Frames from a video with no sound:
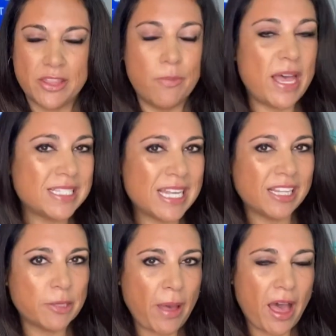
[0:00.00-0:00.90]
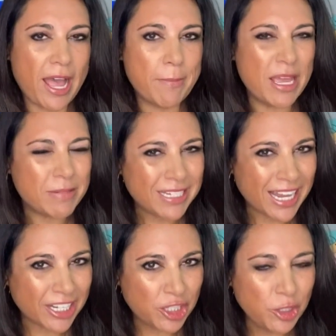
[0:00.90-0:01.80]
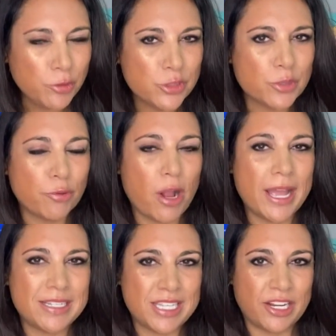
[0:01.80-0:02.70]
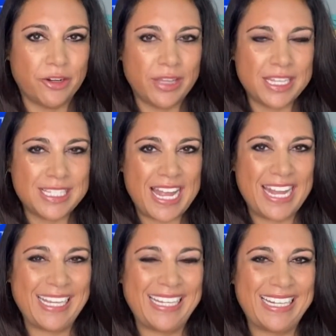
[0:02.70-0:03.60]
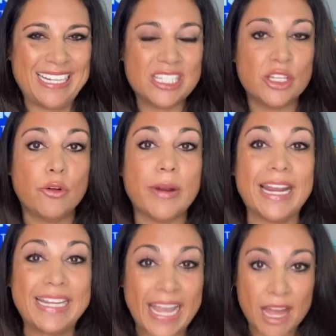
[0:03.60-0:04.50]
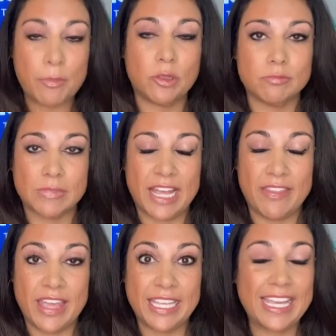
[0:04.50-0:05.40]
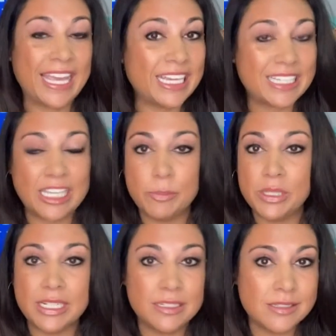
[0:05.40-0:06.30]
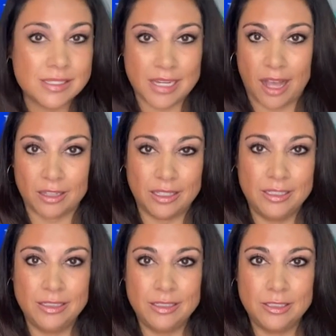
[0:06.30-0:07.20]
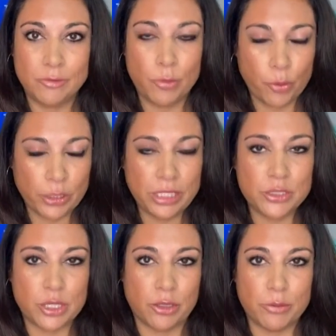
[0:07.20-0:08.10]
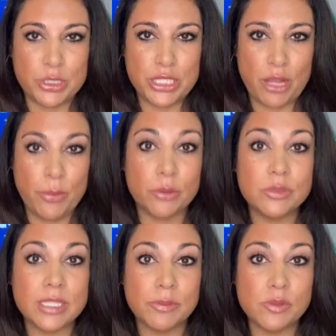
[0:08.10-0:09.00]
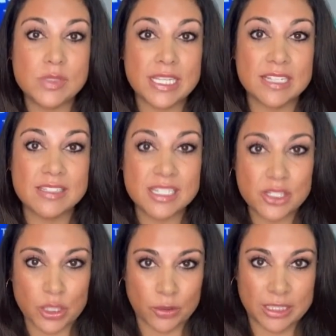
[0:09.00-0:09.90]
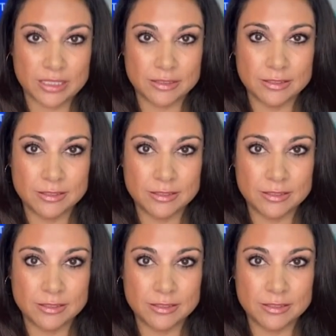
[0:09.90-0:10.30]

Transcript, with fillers: The best selling pie, maybe not a huge surprise here. They say it is the granny apple and they can't keep it in stock. Reporting in Charlotte, Michelle Bowden, WCNC Charlotte.